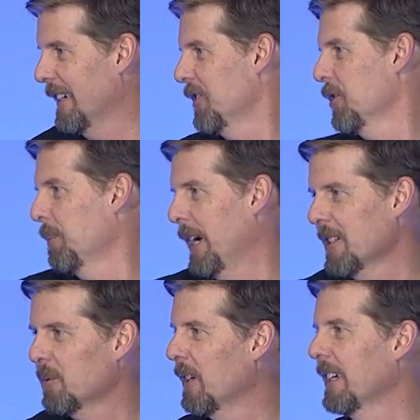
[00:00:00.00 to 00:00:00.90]
guess your
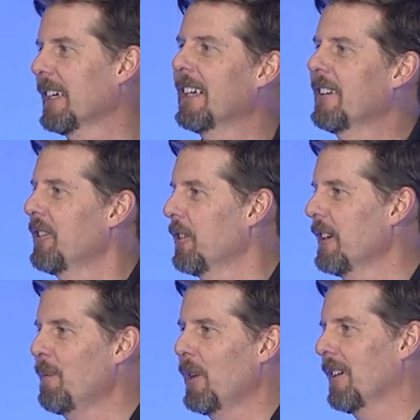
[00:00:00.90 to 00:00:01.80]
password, I can get into your
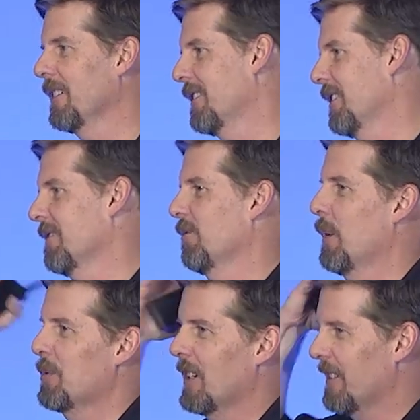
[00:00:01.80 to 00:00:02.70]
email, into your
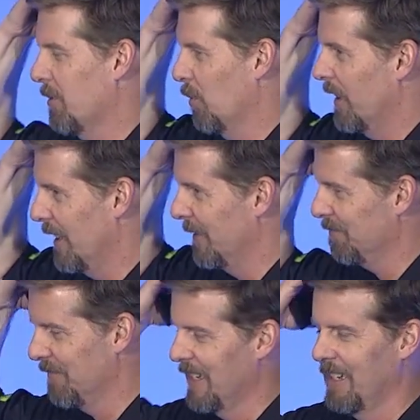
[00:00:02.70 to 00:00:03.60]
websites, whatnot,
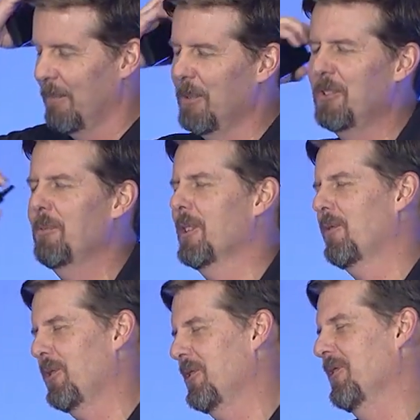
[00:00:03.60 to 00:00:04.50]
presuming, of
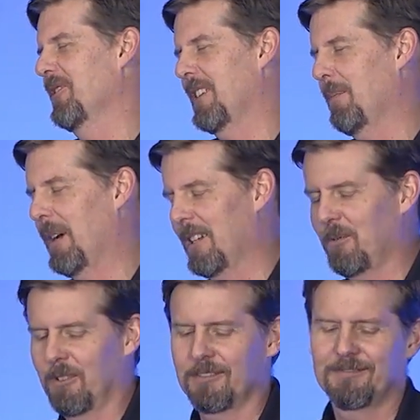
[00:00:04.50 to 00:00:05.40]
course, you use the same
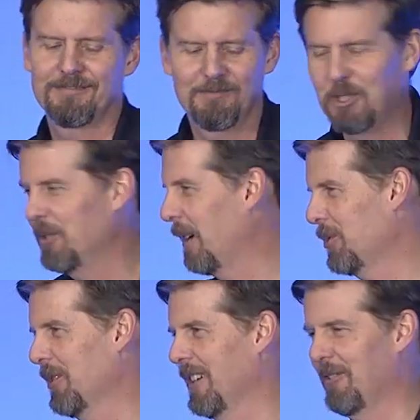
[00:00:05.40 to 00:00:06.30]
password, which you, I'm
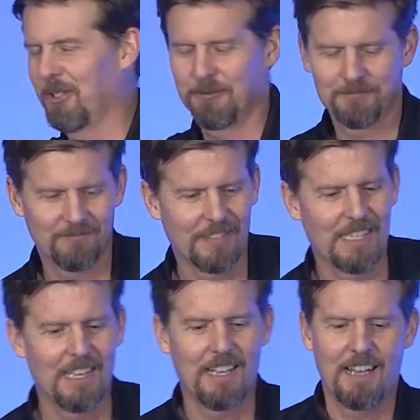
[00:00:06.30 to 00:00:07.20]
sure you never do.
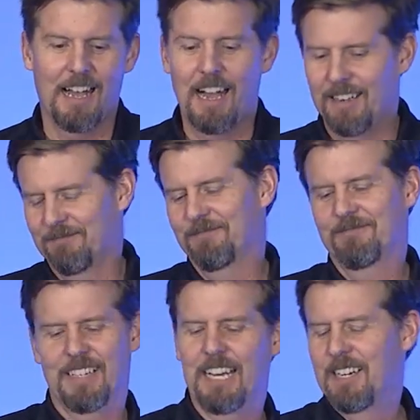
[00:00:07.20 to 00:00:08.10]
I,
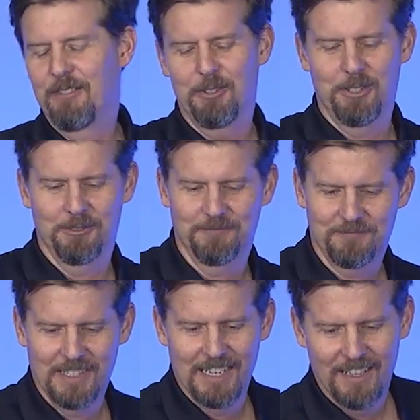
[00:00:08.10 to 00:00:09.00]
I never do.
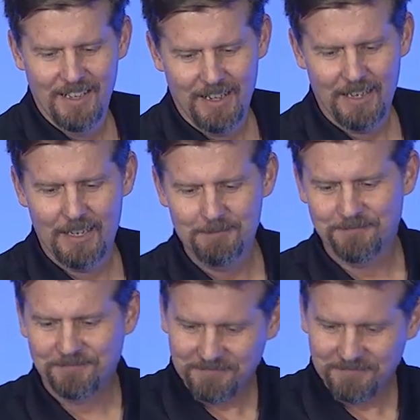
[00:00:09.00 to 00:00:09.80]
Um,